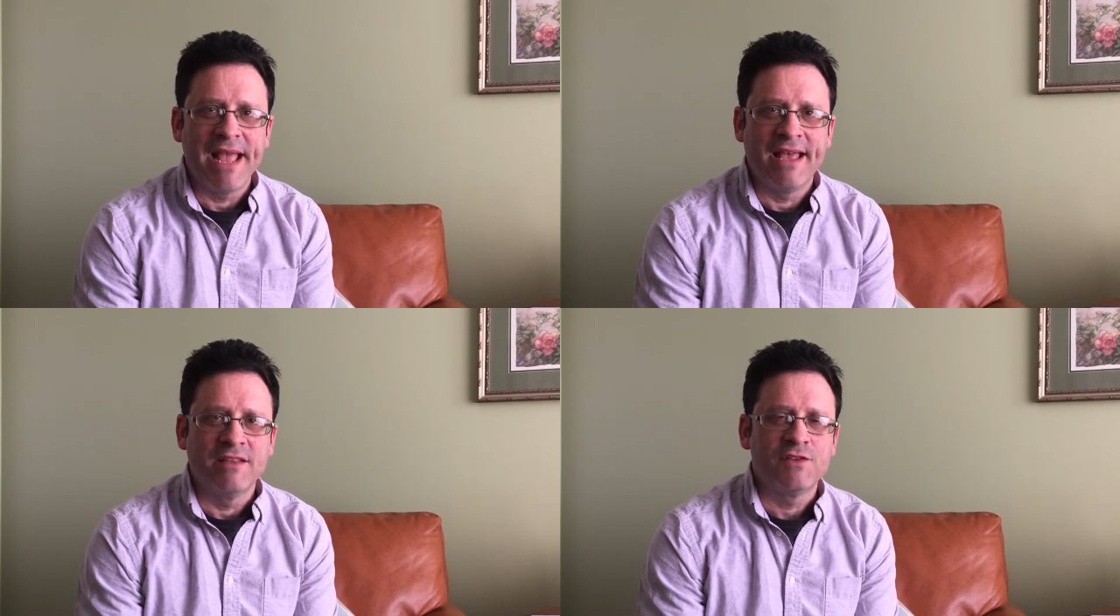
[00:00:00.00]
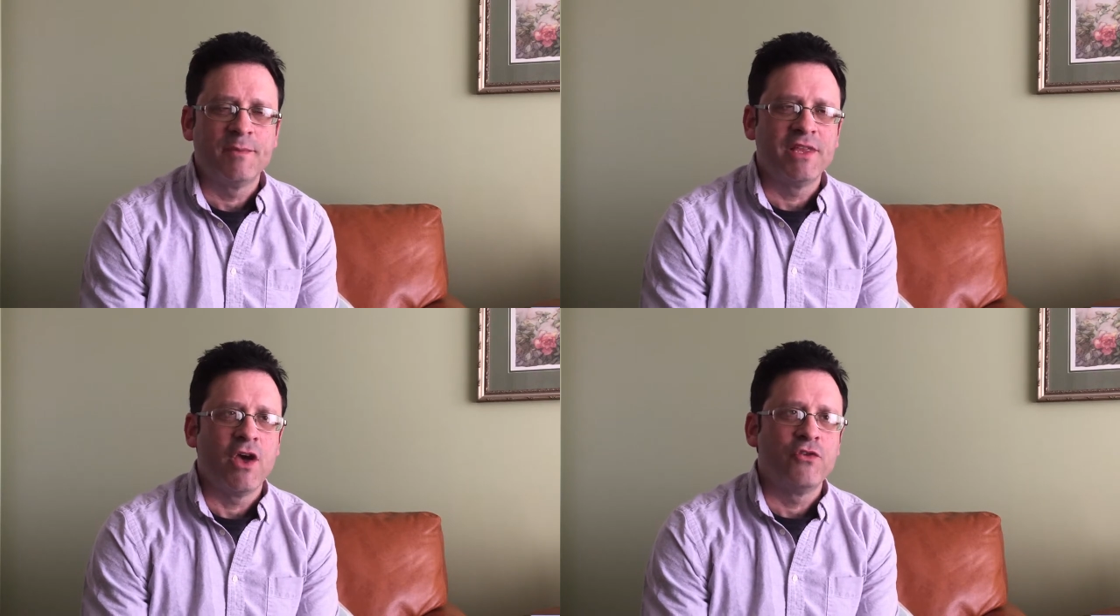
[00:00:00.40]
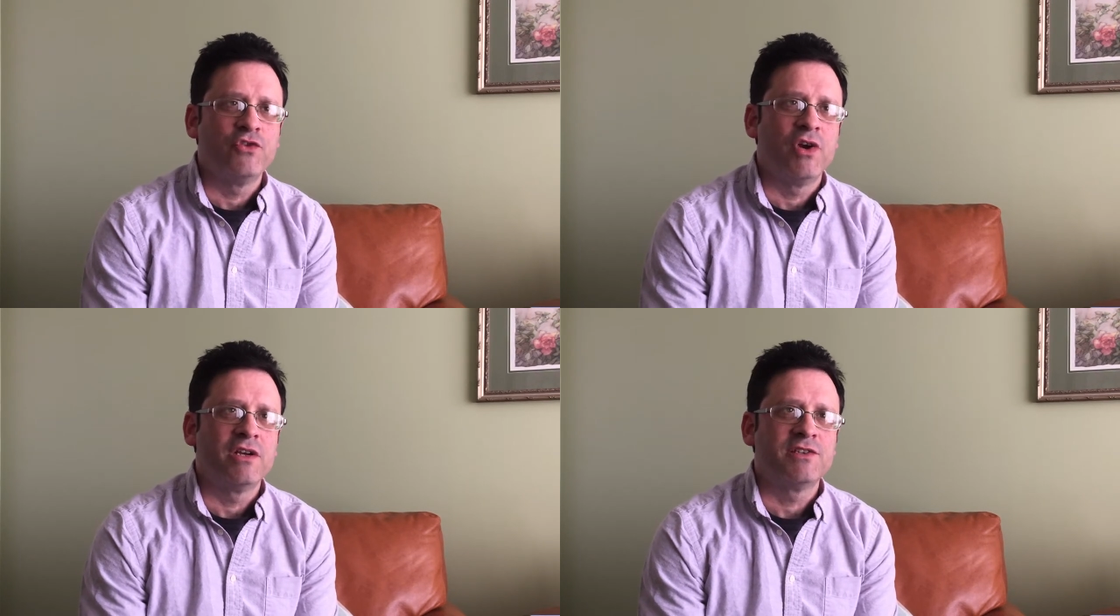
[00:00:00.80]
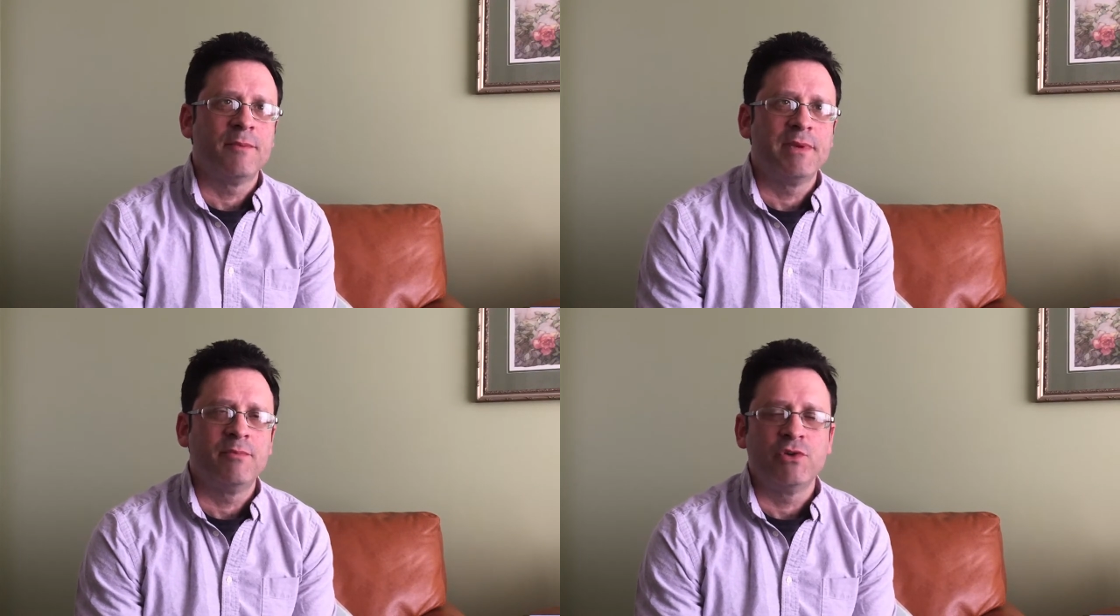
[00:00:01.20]
And some of the other drugs
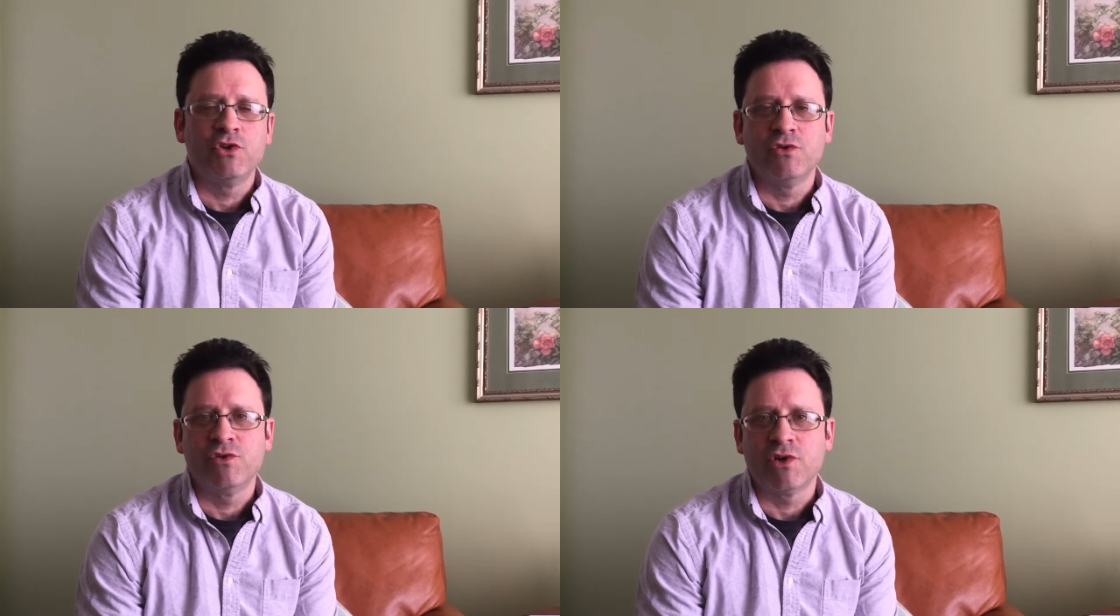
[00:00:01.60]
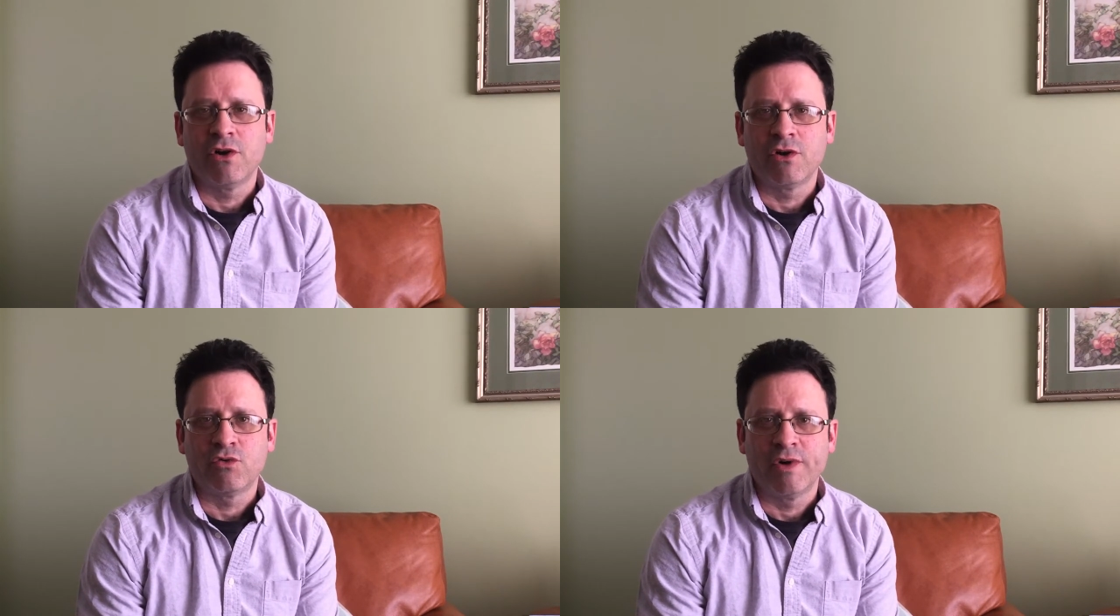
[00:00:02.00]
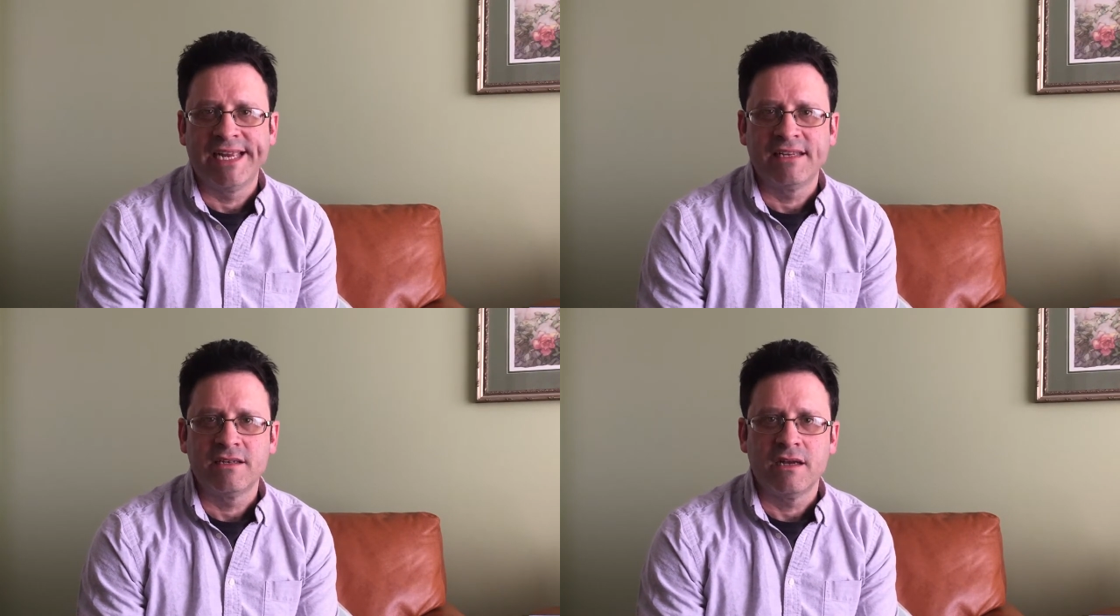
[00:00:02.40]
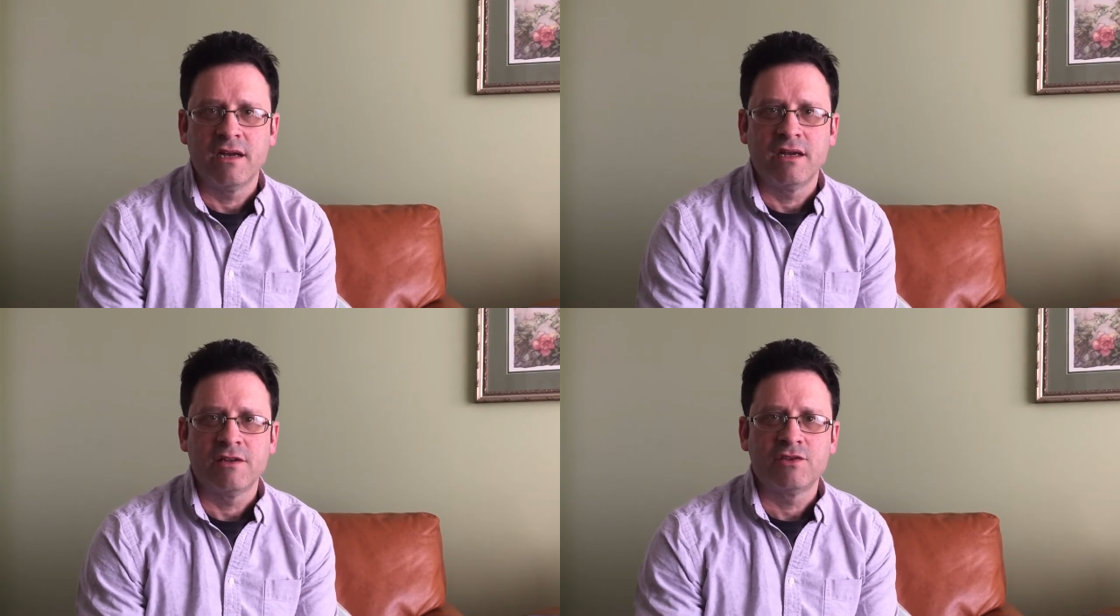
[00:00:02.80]
that people use are great
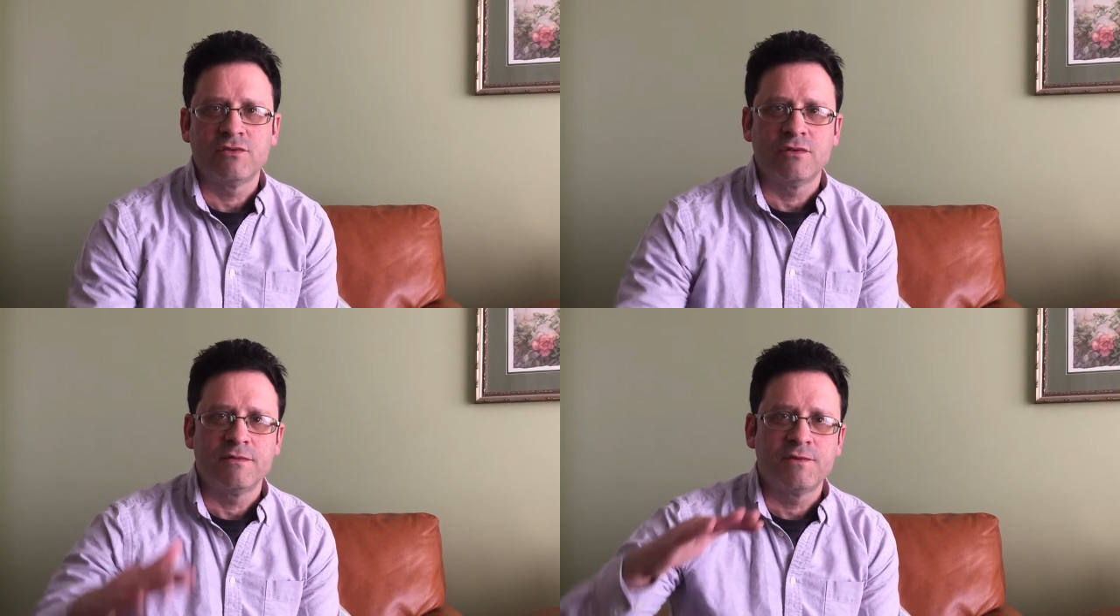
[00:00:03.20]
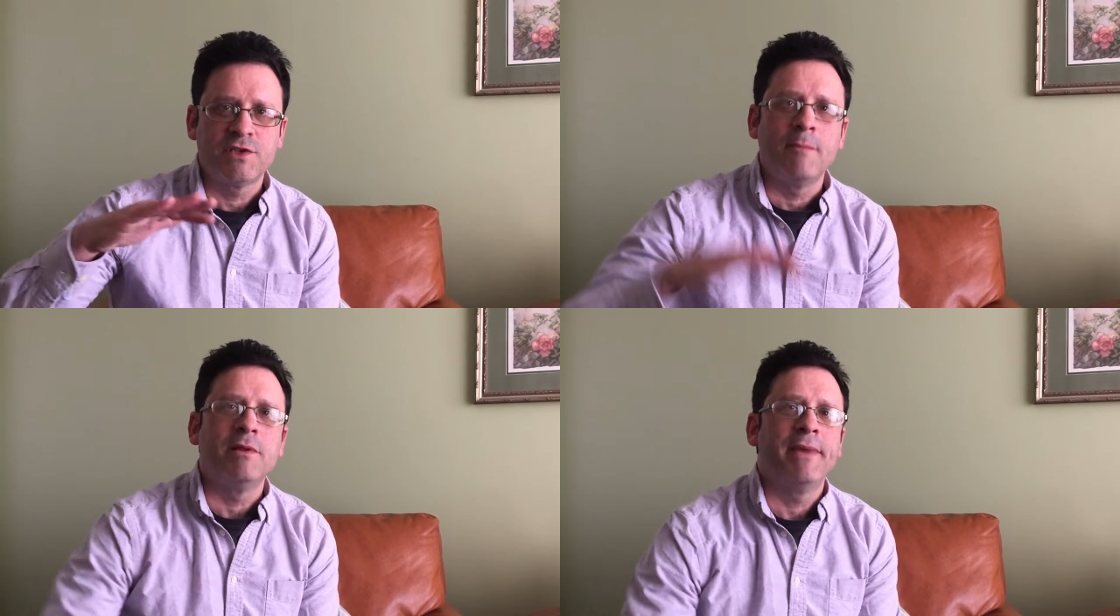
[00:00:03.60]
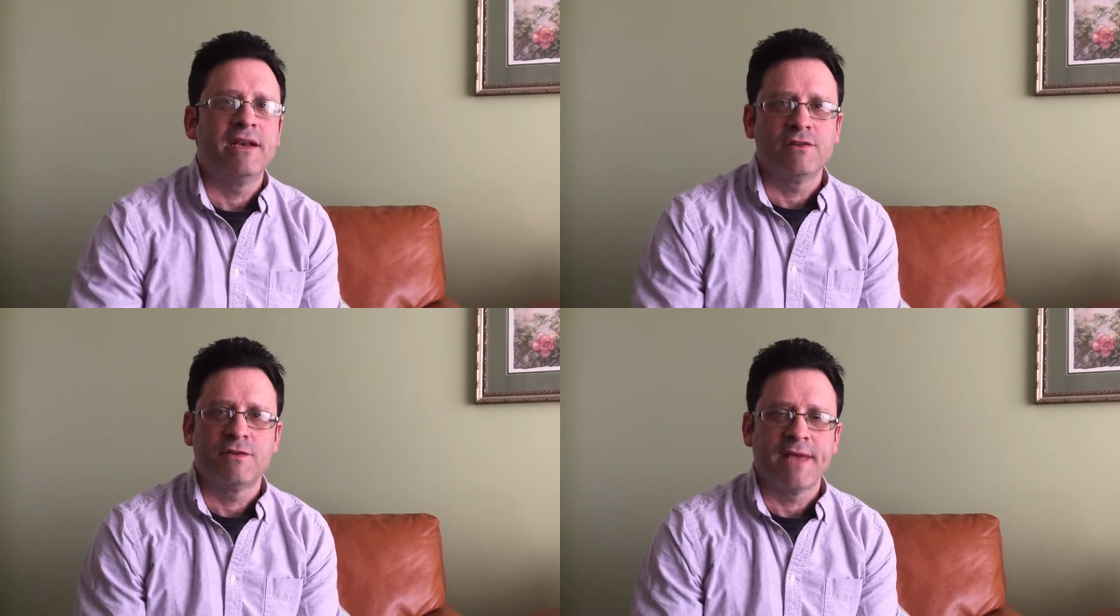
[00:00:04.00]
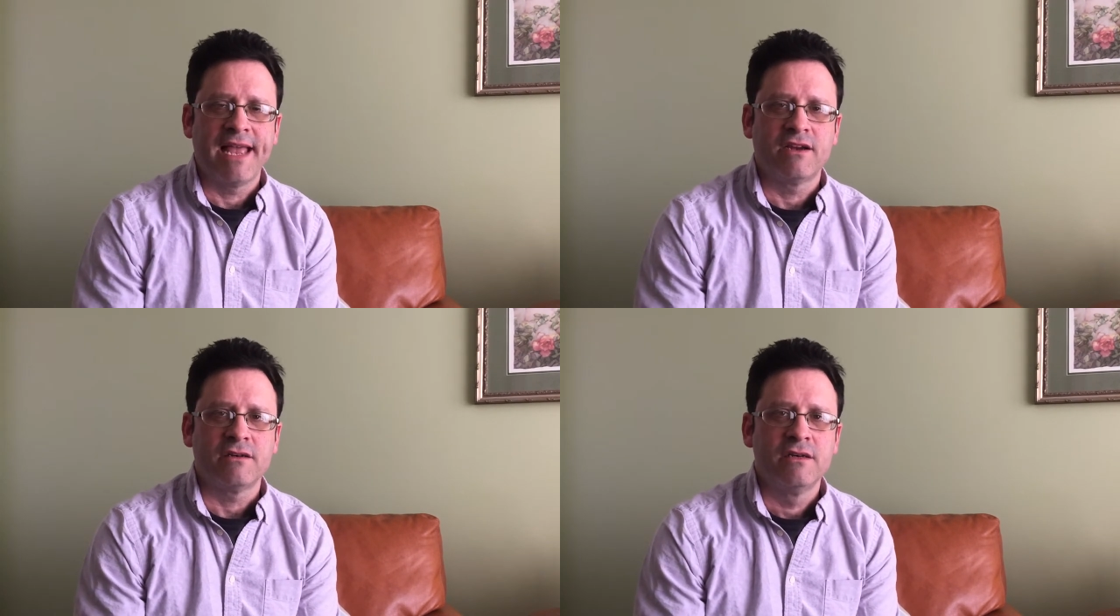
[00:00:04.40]
sort of sublimators of
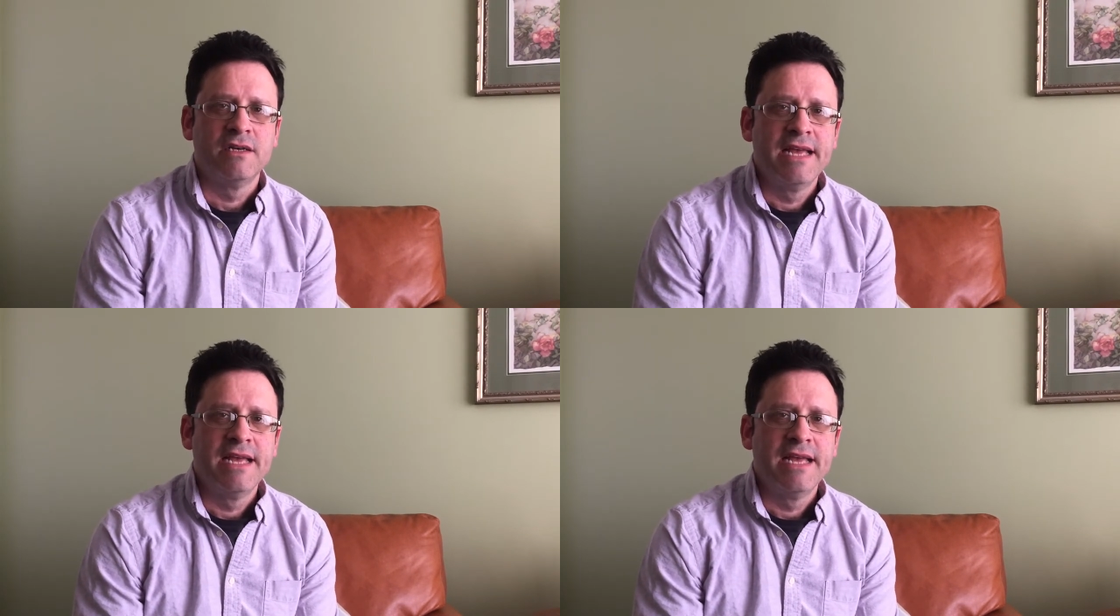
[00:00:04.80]
anger.